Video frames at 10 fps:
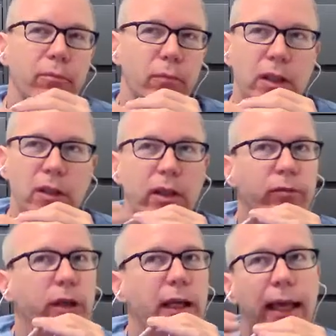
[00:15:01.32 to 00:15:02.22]
of time
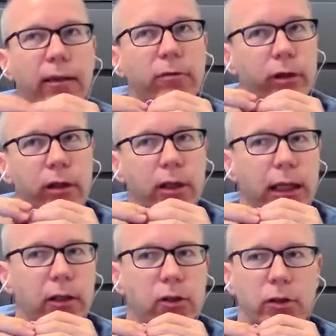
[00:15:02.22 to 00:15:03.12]
is different again
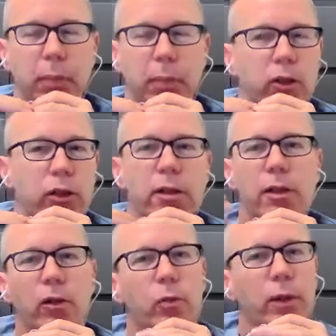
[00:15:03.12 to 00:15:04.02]
for each
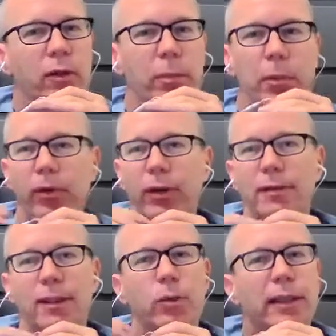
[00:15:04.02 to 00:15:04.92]
patient. 6 weeks, some
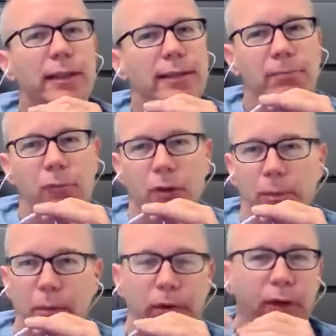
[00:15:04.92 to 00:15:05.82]
people say 6
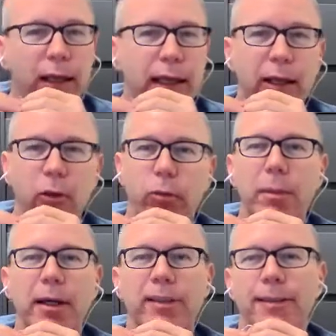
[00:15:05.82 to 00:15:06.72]
weeks, some people
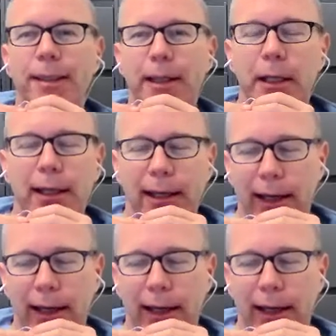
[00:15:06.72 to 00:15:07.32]
say 3 months,